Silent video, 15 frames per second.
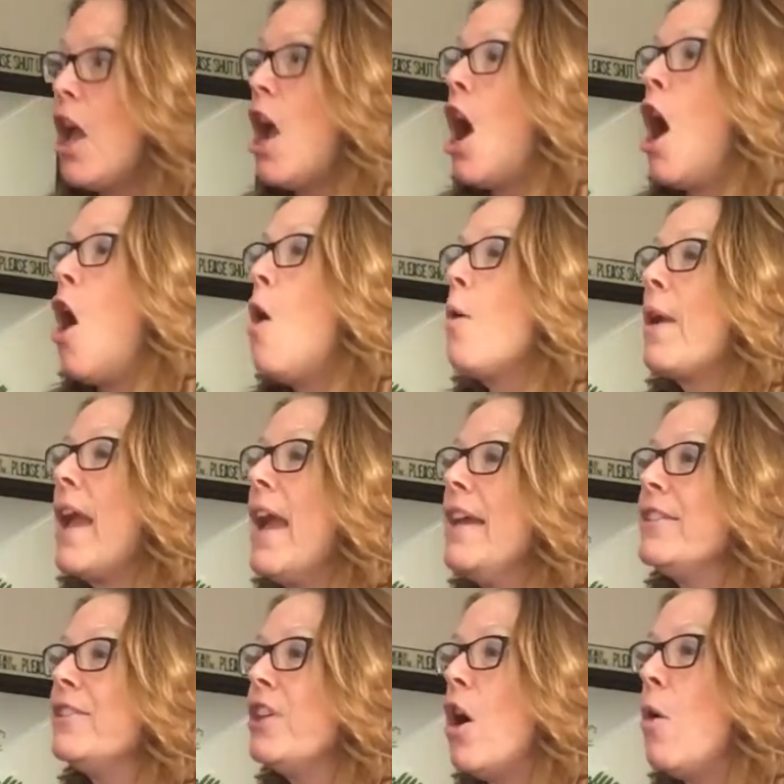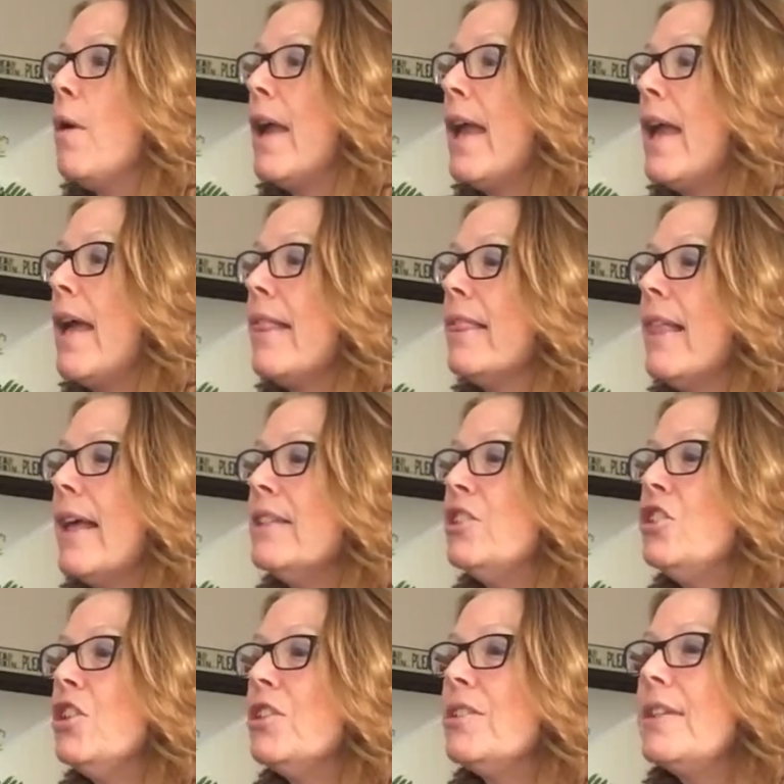Okay, so let's
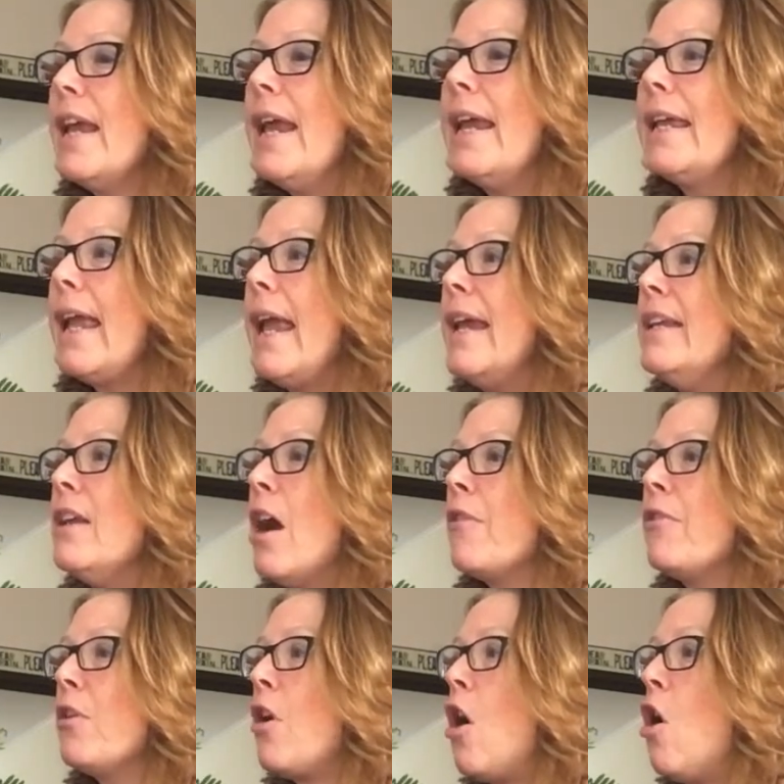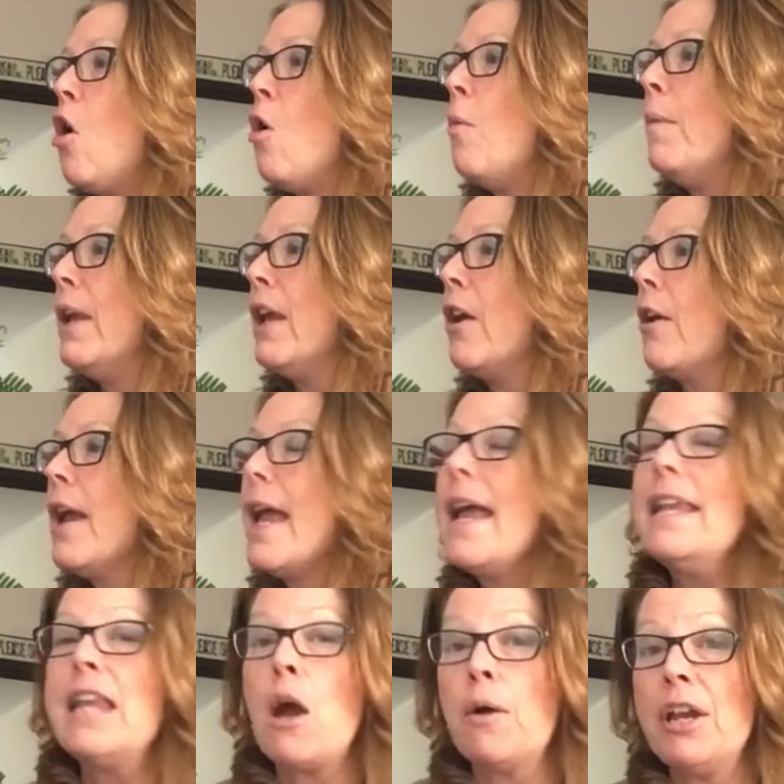just take another home here.
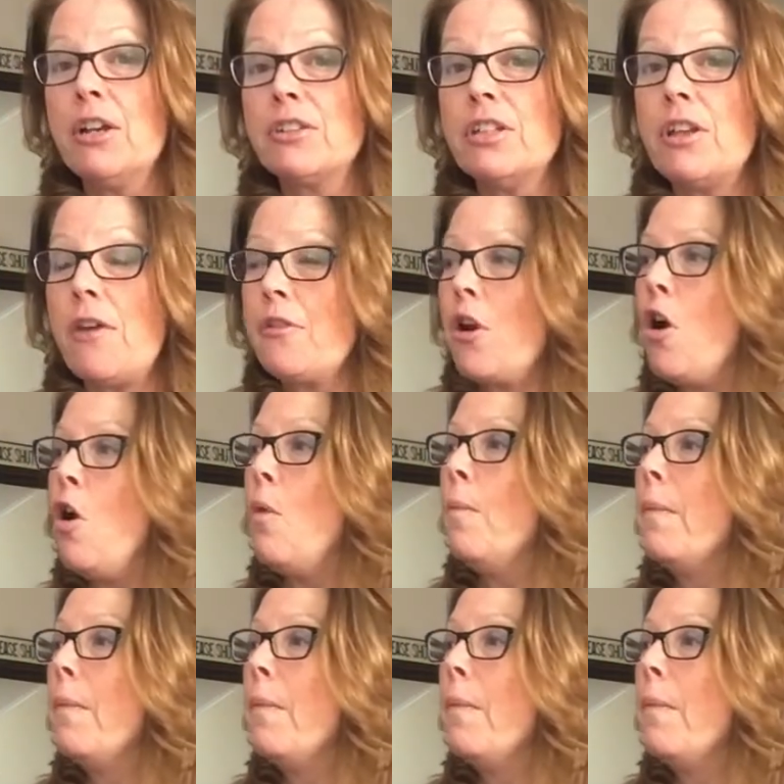Now, here's another home.